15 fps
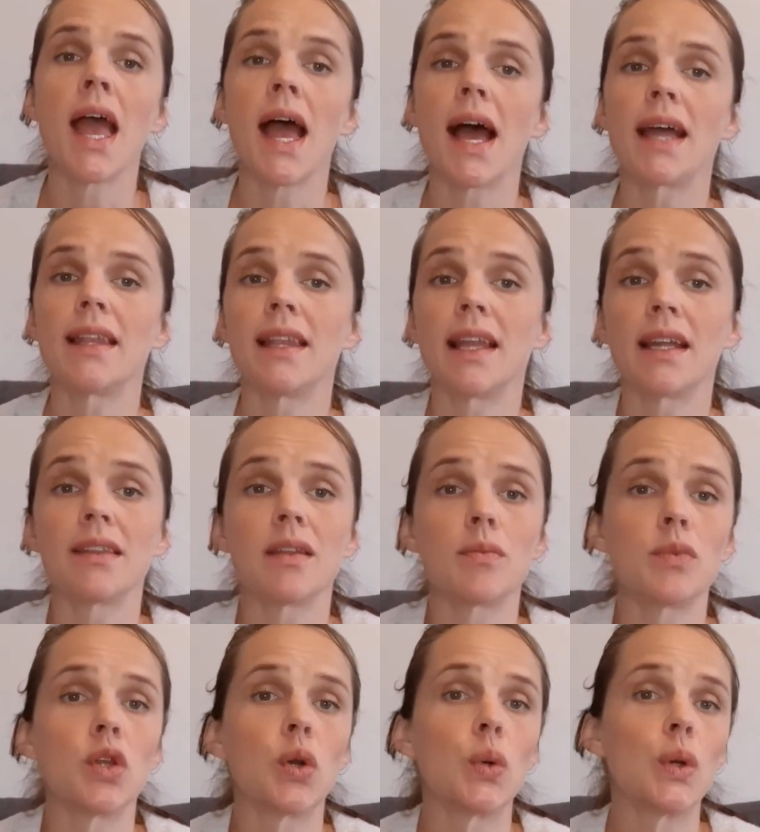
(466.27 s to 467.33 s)
and let
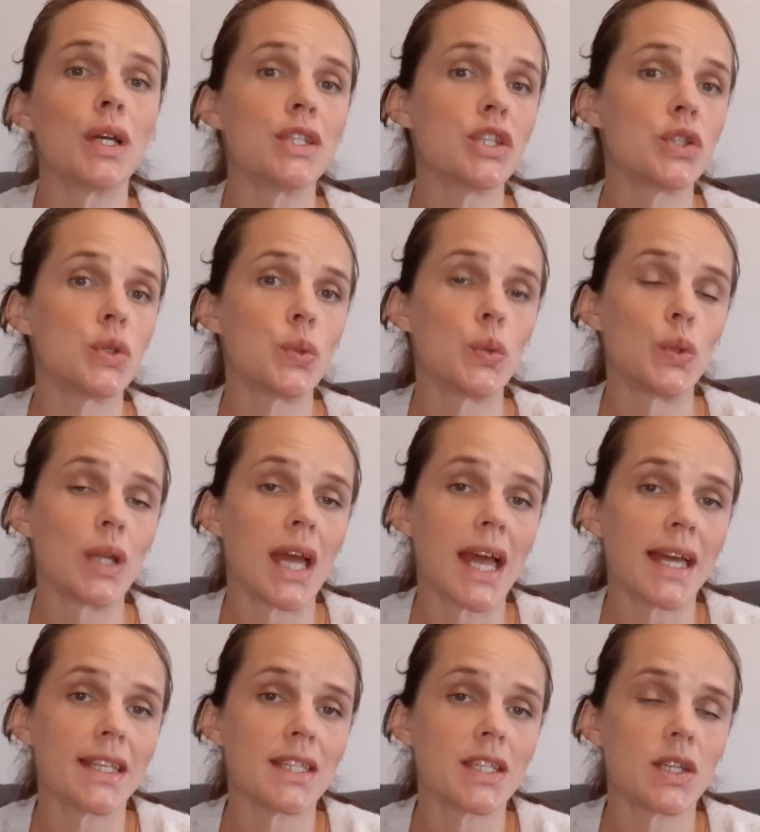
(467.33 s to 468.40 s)
them know as soon
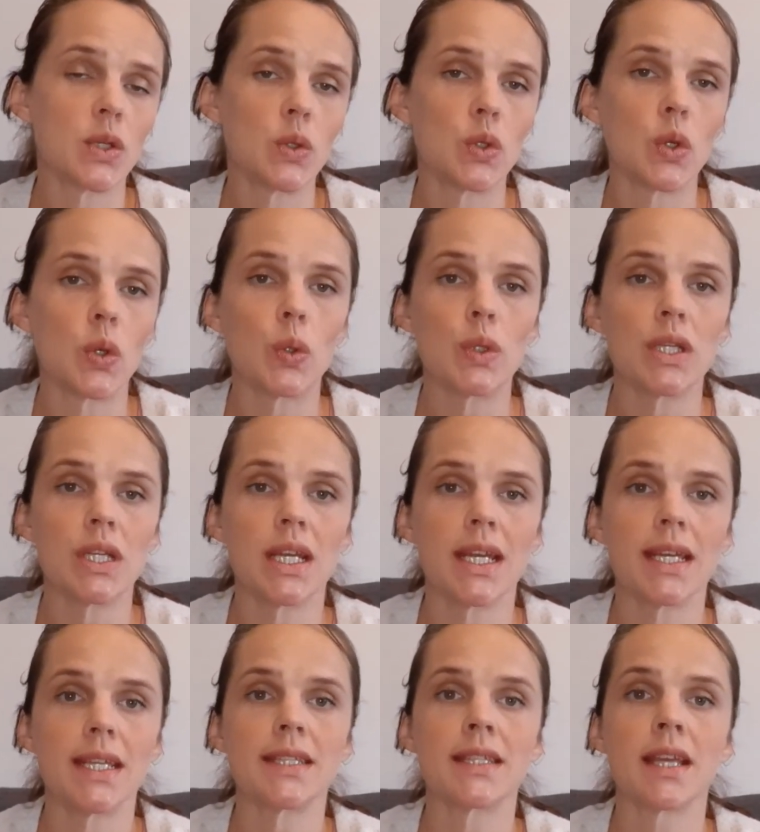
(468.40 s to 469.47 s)
as you
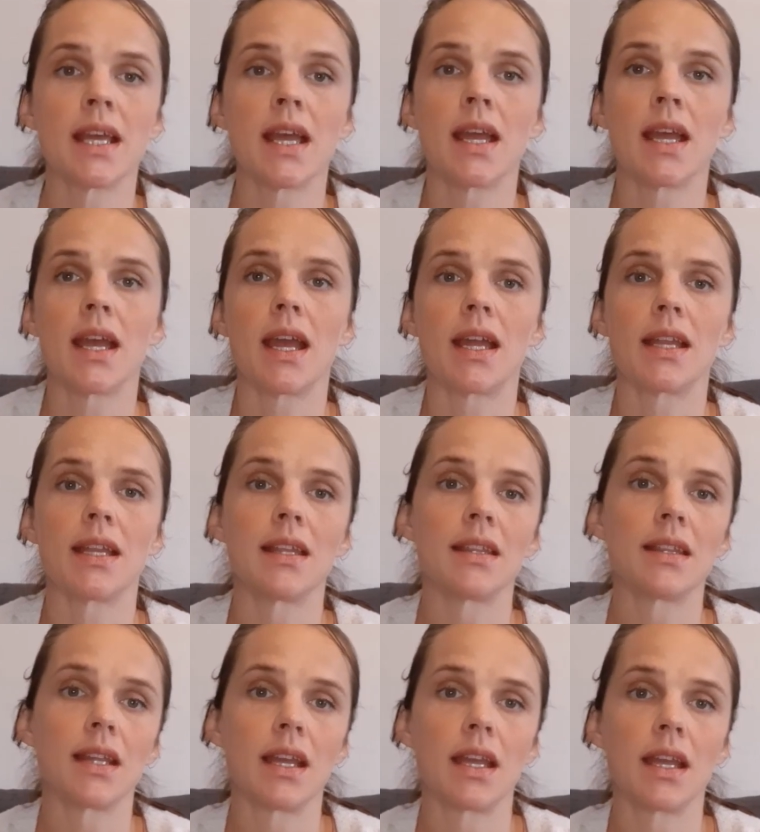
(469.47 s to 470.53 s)
notice
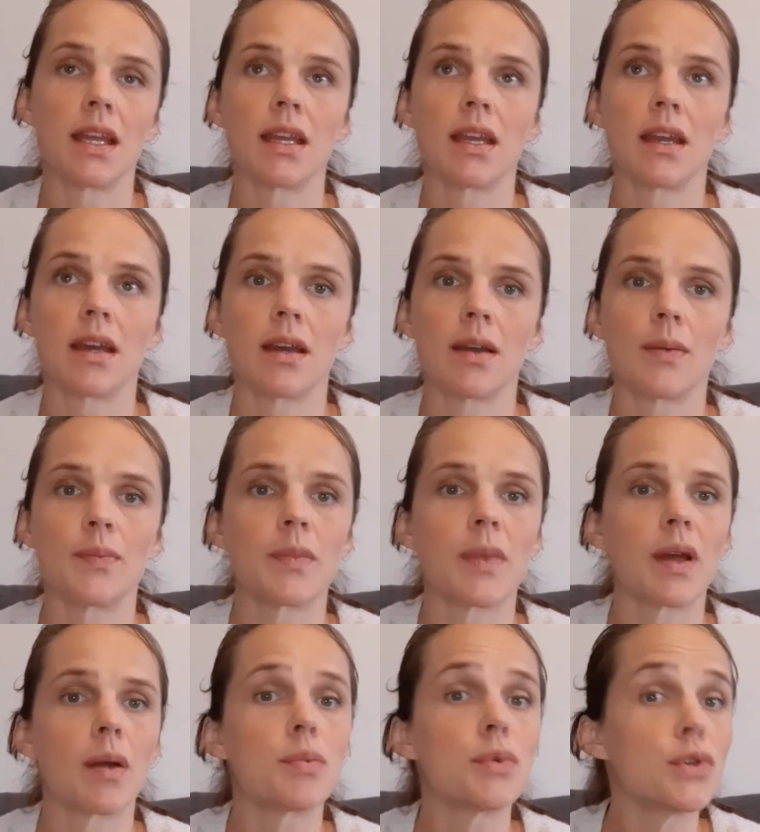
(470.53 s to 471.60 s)
anything um,
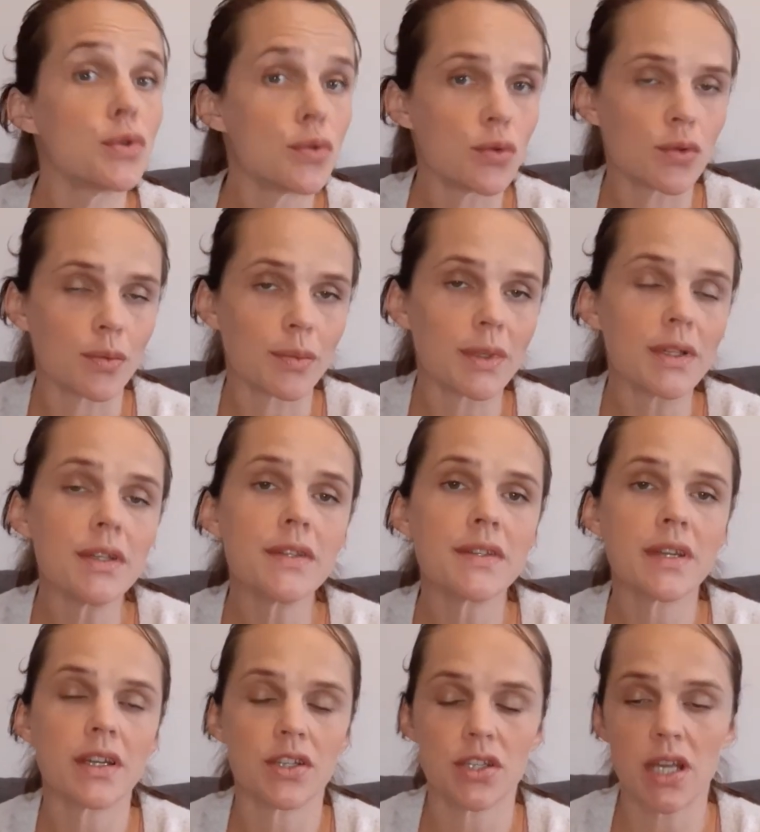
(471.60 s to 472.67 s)
abnormal,
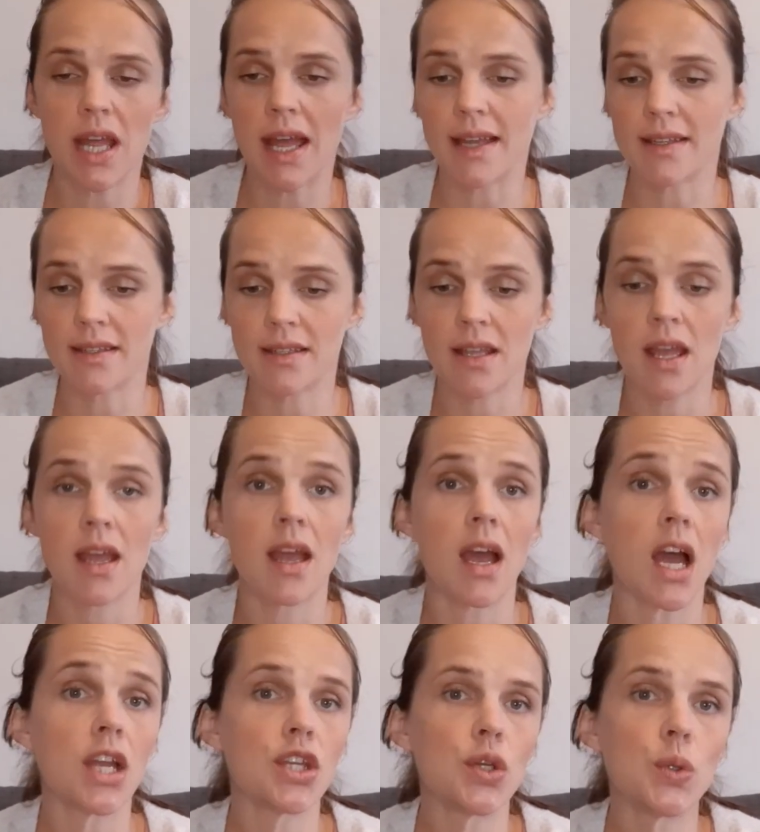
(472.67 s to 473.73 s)
such as
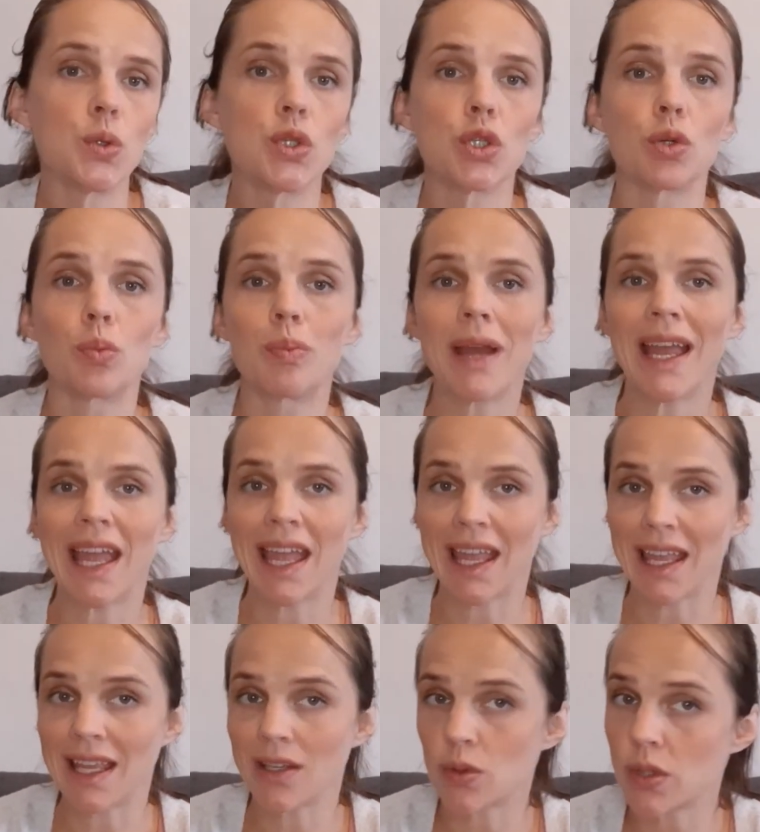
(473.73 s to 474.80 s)
unusual
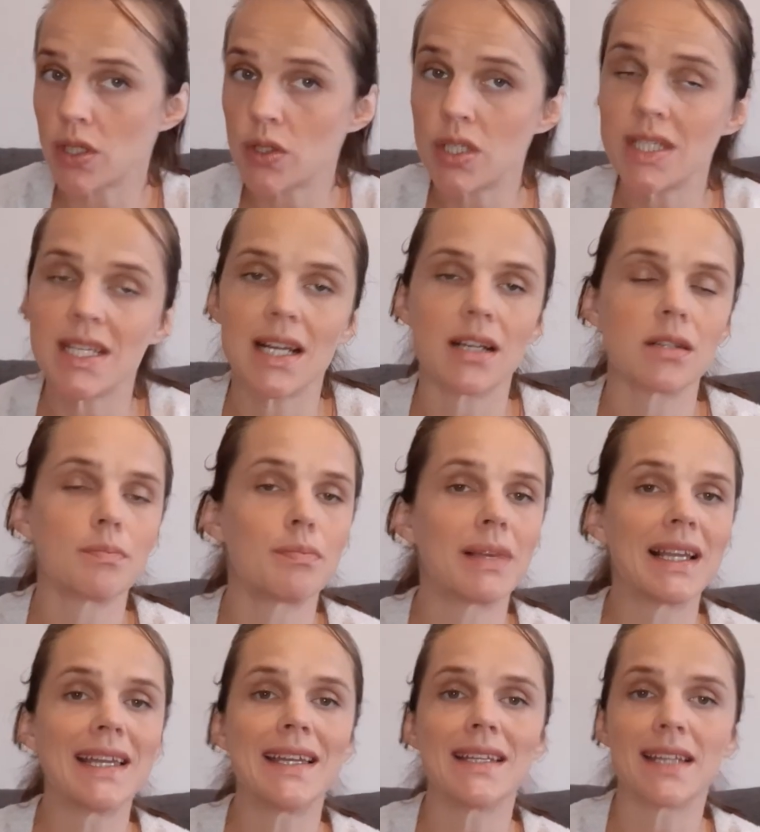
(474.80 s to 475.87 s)
pain, or you start
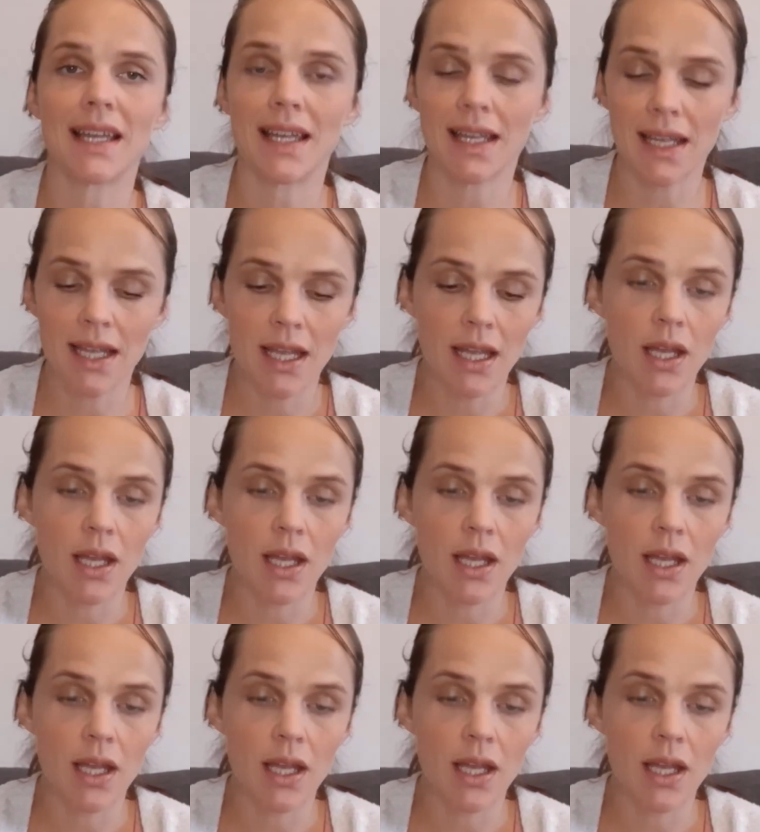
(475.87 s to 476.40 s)
bleeding,